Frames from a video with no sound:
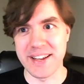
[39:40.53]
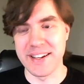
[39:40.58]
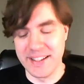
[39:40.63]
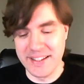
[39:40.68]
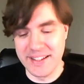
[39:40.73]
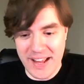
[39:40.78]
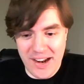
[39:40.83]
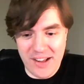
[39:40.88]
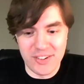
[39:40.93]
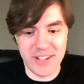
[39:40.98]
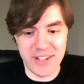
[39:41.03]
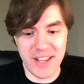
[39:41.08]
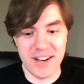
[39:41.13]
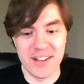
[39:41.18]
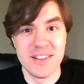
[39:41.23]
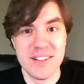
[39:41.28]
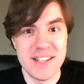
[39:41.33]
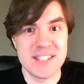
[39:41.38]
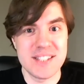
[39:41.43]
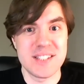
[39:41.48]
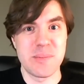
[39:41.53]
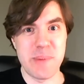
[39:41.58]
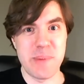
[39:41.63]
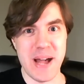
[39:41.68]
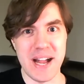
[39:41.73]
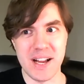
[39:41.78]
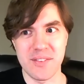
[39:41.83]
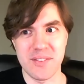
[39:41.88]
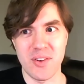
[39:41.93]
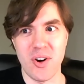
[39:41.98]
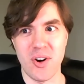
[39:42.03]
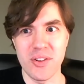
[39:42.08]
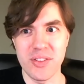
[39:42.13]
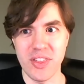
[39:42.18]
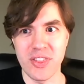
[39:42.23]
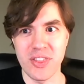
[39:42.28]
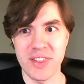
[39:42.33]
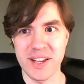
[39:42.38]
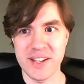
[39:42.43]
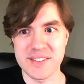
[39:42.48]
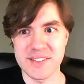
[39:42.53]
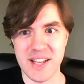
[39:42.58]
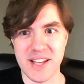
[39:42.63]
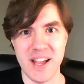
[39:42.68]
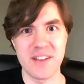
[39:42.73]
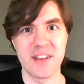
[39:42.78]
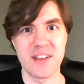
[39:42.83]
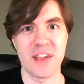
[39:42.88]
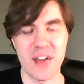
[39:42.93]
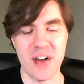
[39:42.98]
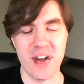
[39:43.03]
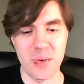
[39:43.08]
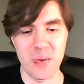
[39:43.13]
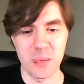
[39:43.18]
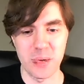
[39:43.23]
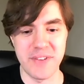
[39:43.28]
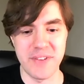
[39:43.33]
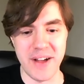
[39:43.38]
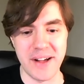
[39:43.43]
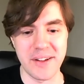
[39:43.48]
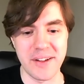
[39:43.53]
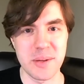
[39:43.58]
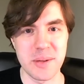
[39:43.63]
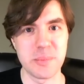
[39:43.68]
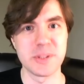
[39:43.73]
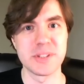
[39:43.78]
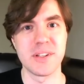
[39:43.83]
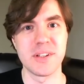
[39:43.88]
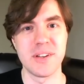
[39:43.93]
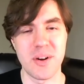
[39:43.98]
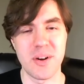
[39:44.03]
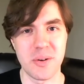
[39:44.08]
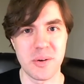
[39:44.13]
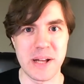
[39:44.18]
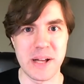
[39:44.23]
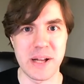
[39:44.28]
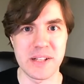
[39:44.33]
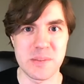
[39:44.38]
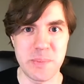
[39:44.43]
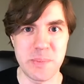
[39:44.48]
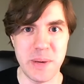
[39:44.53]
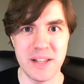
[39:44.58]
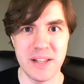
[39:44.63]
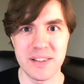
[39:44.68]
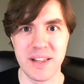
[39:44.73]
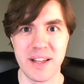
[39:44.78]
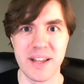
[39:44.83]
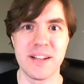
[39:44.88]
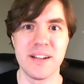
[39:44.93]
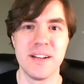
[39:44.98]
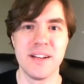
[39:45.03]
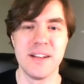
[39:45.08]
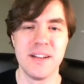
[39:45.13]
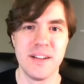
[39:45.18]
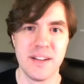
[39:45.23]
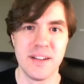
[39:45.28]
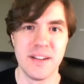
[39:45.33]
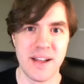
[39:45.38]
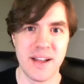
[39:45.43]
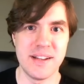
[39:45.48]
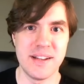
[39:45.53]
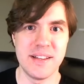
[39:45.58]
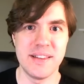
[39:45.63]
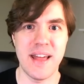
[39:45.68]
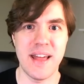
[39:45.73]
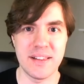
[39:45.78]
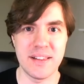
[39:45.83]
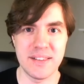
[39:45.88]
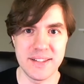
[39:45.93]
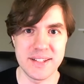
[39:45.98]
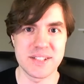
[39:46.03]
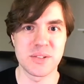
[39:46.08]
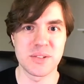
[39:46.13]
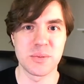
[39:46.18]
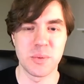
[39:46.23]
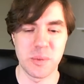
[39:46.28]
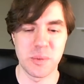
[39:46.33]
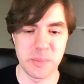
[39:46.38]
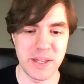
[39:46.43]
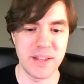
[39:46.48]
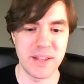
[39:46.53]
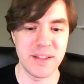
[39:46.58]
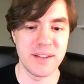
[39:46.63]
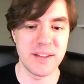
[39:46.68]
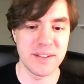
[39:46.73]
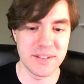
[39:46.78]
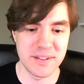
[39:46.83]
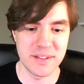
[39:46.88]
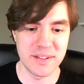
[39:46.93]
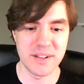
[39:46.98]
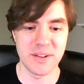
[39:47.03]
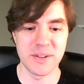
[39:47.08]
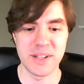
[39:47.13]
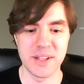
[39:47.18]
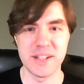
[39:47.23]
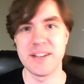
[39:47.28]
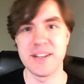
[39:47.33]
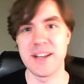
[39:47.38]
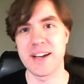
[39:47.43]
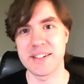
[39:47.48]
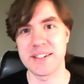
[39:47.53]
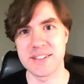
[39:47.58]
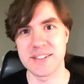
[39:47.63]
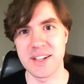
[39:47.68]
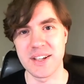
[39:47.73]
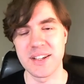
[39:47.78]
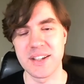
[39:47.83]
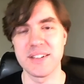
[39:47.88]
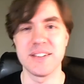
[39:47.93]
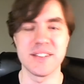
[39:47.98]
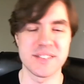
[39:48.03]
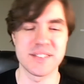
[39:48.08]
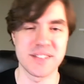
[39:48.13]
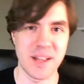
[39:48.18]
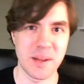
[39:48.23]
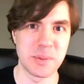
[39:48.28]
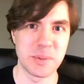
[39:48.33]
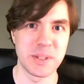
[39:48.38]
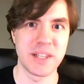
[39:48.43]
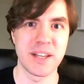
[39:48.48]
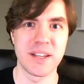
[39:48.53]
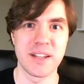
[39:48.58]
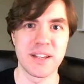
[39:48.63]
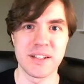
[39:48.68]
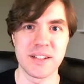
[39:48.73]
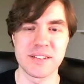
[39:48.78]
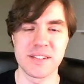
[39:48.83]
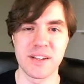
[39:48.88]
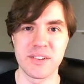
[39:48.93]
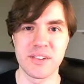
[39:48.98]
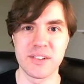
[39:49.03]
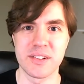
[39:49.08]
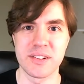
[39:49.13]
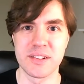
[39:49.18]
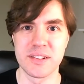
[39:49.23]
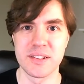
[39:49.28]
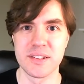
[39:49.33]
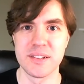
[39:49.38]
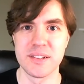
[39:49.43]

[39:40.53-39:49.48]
And then I'll get a list back of all the things I ever thought were valuable to know about Spotlight, and in that list will be you know indexing, disabling it, etc.